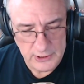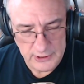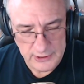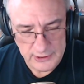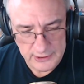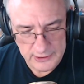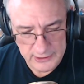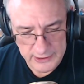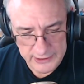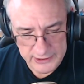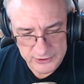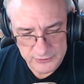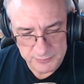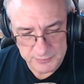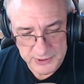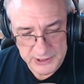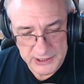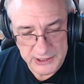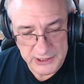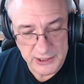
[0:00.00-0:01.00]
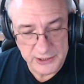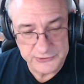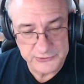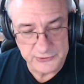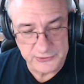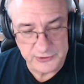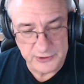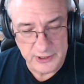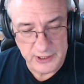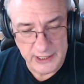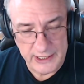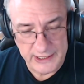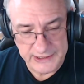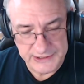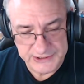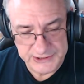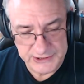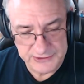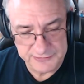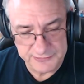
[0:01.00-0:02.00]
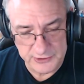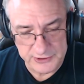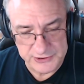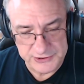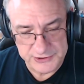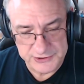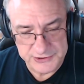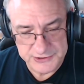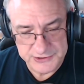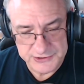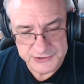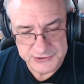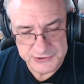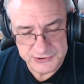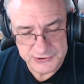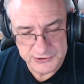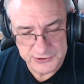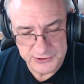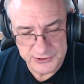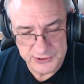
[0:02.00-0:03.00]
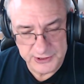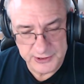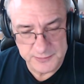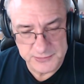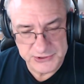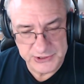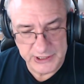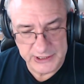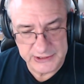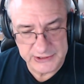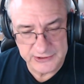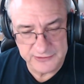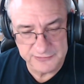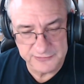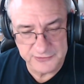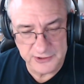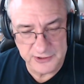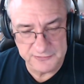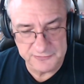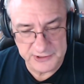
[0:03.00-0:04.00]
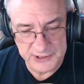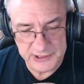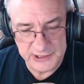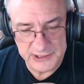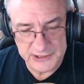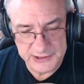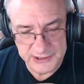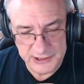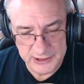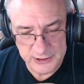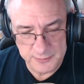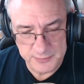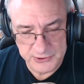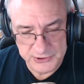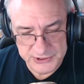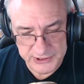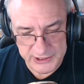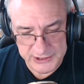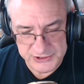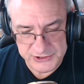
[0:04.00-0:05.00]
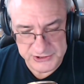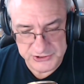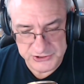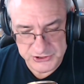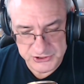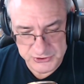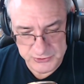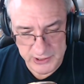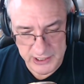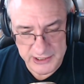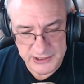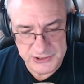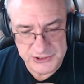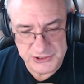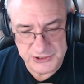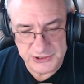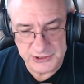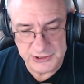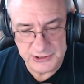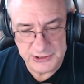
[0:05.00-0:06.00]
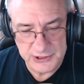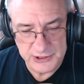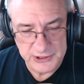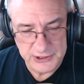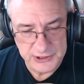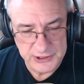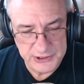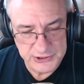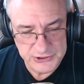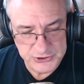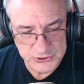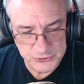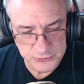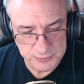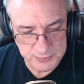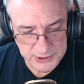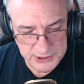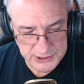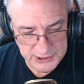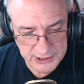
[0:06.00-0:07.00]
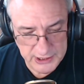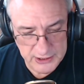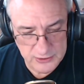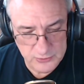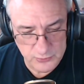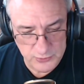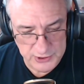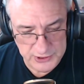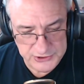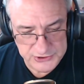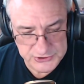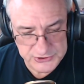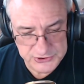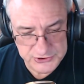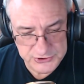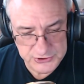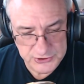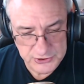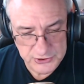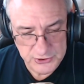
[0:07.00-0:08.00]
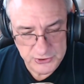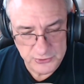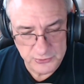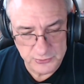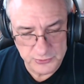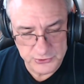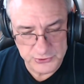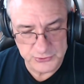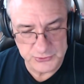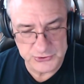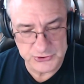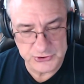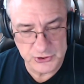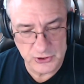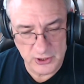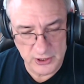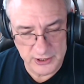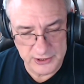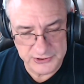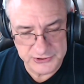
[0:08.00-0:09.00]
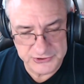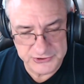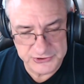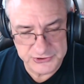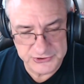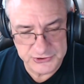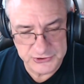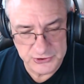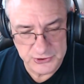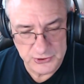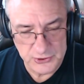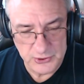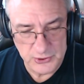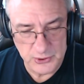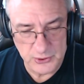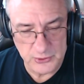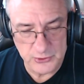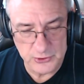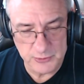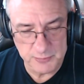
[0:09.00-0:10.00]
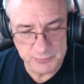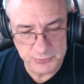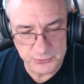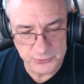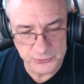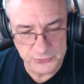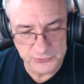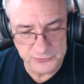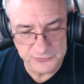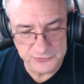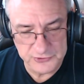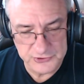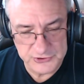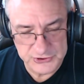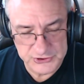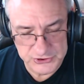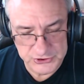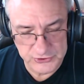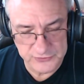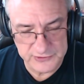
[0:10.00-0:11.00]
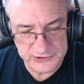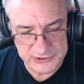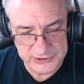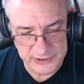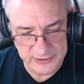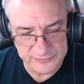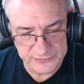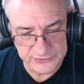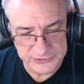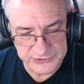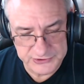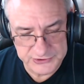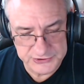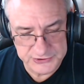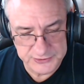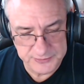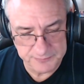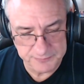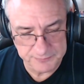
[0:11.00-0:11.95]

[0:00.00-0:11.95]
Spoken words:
Like many other IT functions, the objective of any data protection strategy is to mitigate risks, reduce costs, or improve service levels.